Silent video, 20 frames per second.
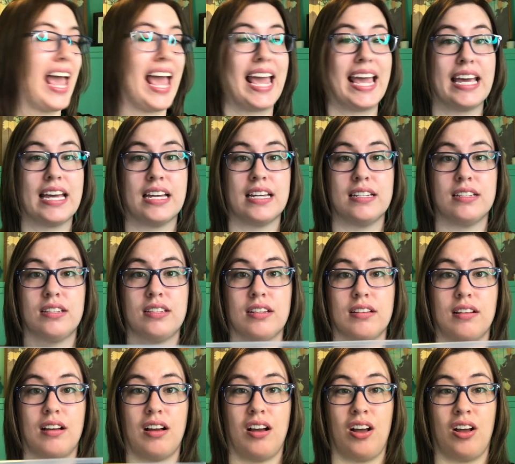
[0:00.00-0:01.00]
and
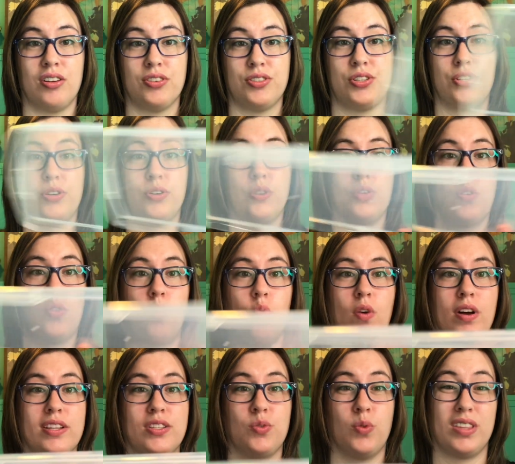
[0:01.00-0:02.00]
also
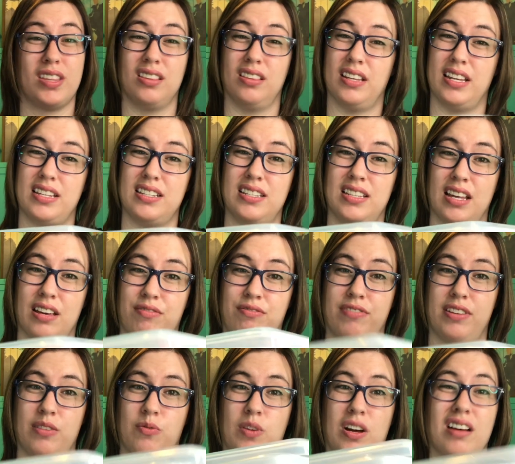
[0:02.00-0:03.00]
ones with lids that
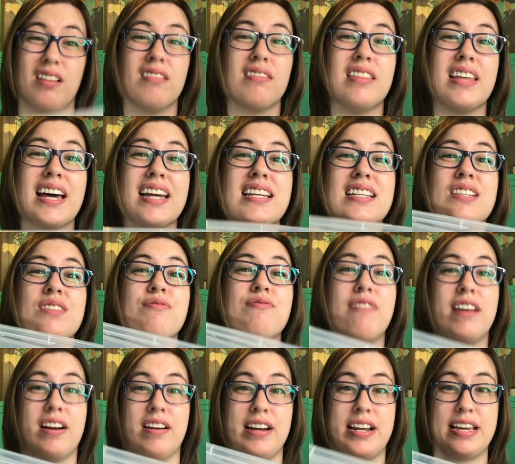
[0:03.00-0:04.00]
fit well. That is
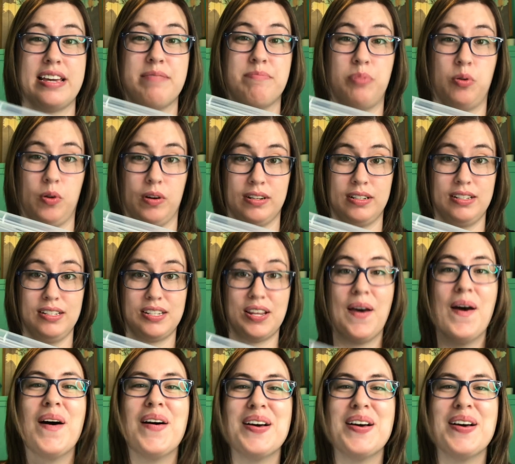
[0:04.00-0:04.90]
very important.